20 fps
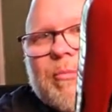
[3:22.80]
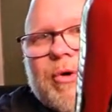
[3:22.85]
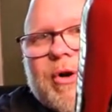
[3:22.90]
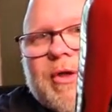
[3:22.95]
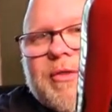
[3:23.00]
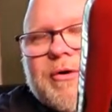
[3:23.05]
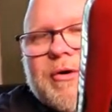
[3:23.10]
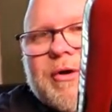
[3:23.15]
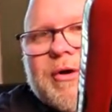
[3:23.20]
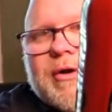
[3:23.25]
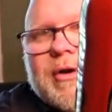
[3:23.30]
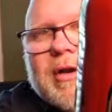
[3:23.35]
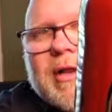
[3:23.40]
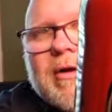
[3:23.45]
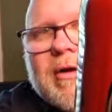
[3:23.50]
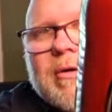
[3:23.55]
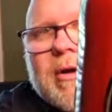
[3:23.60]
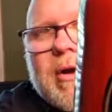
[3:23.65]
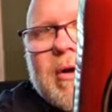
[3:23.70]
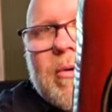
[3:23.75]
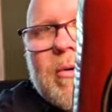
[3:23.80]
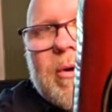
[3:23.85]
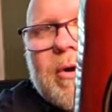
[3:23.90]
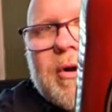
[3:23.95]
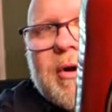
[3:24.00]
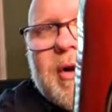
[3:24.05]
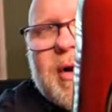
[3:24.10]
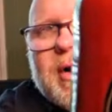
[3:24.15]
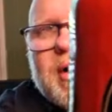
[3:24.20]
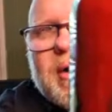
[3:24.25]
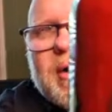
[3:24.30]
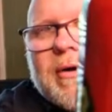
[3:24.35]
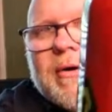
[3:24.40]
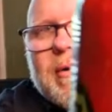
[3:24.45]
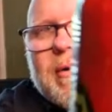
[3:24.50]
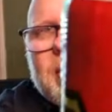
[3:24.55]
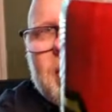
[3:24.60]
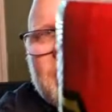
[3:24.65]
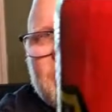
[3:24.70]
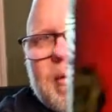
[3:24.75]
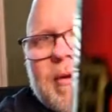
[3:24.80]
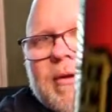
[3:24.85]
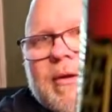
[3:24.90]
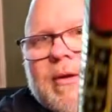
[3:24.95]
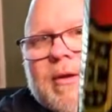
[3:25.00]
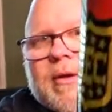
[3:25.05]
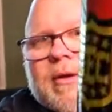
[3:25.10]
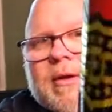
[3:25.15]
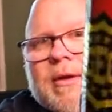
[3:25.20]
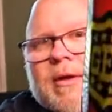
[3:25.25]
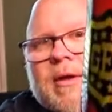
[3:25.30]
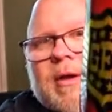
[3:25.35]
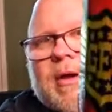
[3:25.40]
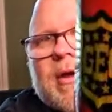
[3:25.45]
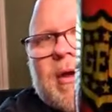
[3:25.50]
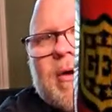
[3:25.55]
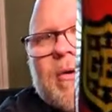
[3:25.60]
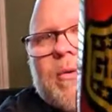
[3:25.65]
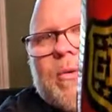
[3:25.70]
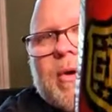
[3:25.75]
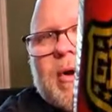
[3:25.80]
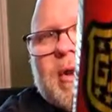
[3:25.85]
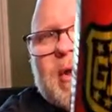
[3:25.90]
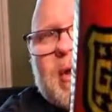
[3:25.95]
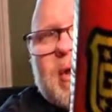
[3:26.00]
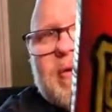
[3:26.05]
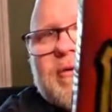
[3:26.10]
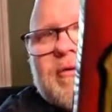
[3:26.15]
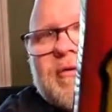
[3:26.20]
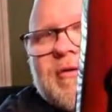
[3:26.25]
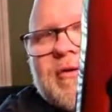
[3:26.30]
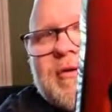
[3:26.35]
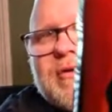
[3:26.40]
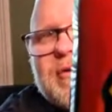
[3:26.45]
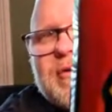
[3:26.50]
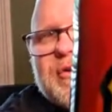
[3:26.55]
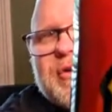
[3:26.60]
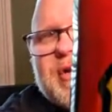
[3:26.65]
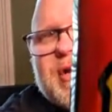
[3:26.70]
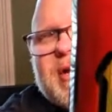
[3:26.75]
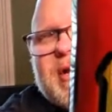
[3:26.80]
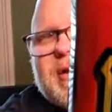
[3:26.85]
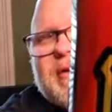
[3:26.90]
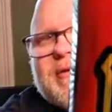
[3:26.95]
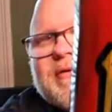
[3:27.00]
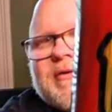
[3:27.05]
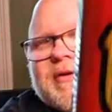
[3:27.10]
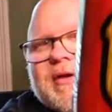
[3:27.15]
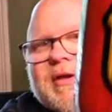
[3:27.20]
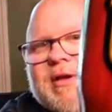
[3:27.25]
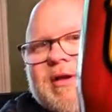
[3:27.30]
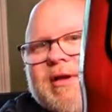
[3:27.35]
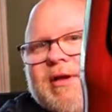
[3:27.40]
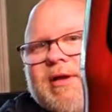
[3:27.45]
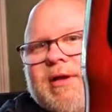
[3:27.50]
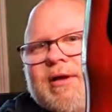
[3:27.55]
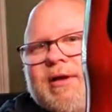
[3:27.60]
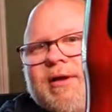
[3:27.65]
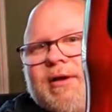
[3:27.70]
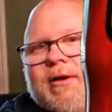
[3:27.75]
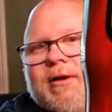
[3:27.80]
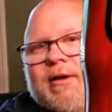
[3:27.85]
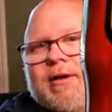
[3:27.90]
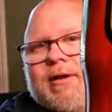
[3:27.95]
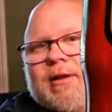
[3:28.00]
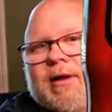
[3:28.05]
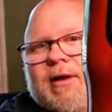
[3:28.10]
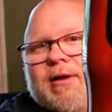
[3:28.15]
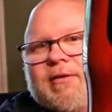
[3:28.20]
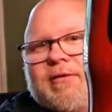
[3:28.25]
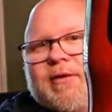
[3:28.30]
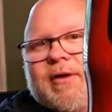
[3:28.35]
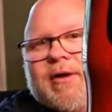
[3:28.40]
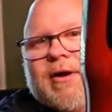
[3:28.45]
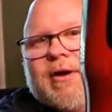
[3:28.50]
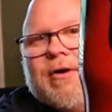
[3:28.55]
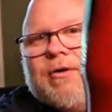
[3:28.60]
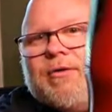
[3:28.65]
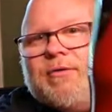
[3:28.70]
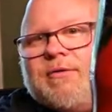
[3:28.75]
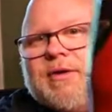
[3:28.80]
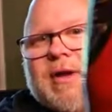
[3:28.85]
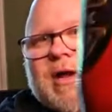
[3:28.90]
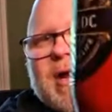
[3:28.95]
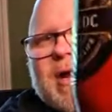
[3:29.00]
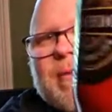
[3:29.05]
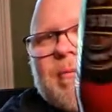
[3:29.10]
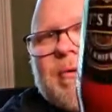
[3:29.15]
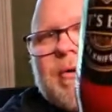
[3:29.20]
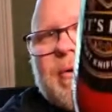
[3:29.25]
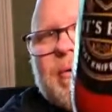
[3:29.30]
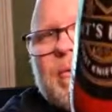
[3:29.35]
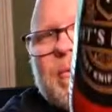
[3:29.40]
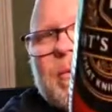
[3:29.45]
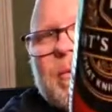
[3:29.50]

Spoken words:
Brotherhood logo on here. What else? GEC, like I said, old timer.